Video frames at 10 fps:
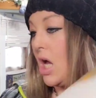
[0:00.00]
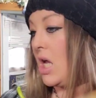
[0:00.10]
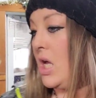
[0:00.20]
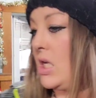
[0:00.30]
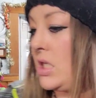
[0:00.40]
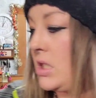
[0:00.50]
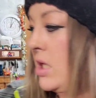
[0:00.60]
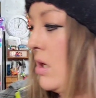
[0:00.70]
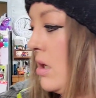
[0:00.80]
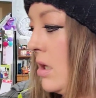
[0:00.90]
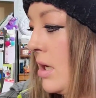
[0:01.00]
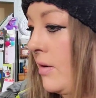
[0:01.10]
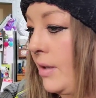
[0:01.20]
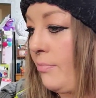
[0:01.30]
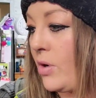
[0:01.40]
that is. I
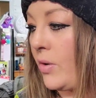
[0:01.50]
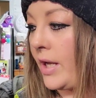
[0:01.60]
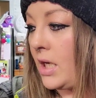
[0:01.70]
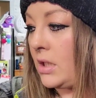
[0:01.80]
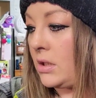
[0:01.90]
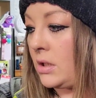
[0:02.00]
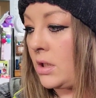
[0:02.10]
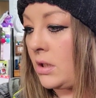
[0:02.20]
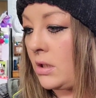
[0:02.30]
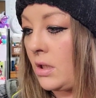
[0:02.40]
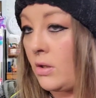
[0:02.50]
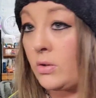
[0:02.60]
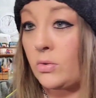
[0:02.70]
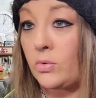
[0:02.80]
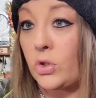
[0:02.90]
already broke it.
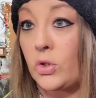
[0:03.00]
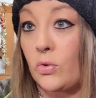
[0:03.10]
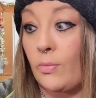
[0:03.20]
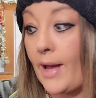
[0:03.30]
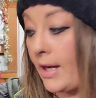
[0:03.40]
Just through the